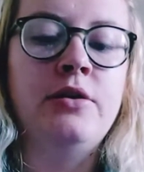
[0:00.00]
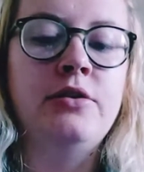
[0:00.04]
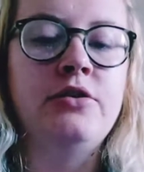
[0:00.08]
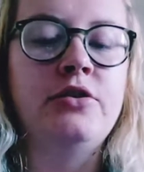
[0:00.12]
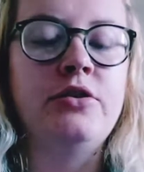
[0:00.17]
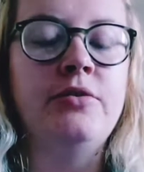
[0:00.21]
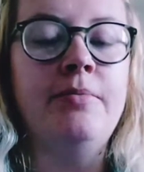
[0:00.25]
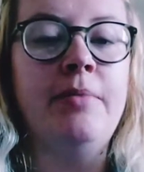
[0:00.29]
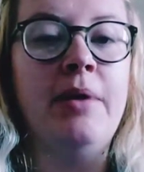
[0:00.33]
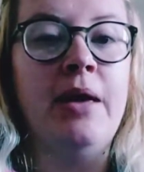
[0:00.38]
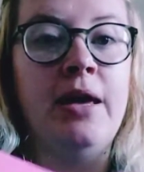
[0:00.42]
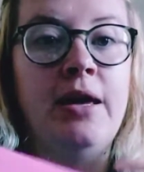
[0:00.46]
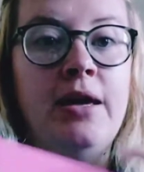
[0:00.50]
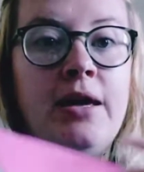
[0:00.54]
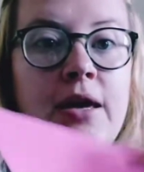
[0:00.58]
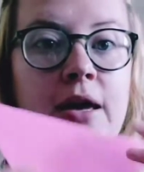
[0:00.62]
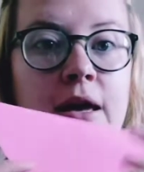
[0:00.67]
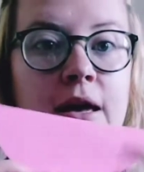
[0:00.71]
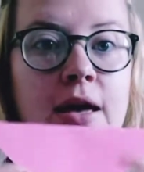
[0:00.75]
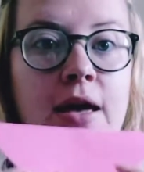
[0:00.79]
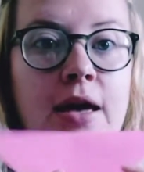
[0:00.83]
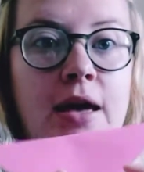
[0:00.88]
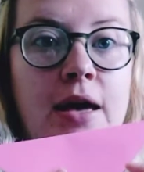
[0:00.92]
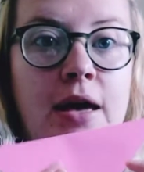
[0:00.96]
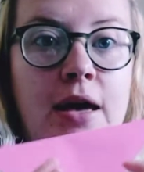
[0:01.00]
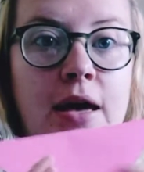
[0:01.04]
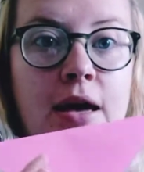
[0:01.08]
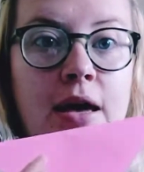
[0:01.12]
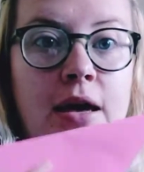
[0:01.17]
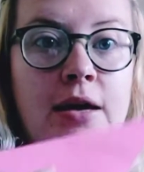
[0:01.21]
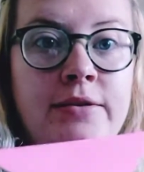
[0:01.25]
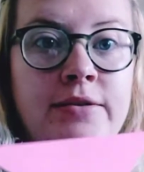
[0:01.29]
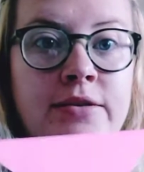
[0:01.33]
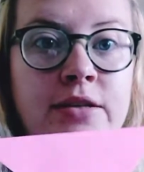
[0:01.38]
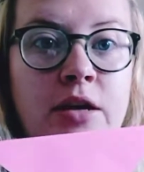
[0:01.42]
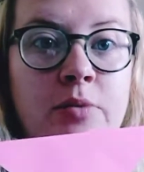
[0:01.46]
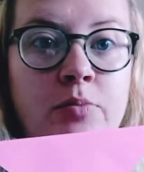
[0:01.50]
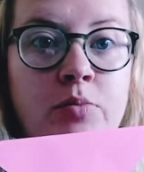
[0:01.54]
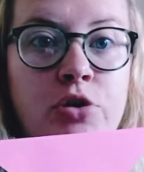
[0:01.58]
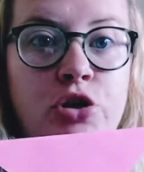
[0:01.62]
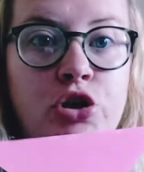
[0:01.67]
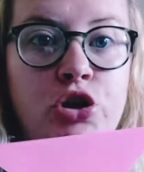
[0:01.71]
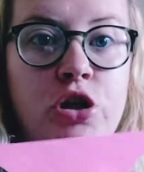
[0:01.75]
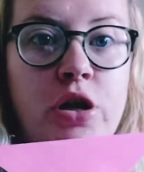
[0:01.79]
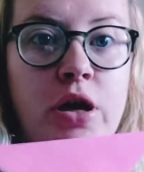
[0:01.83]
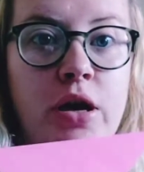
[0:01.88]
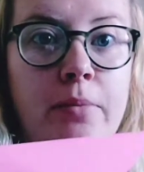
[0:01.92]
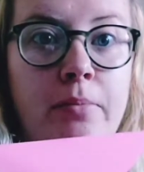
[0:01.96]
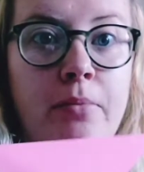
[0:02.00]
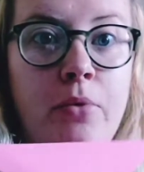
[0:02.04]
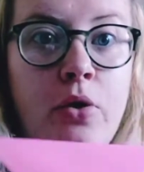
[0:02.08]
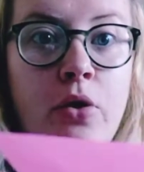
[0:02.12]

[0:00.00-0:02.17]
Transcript: To make a sandwich shape.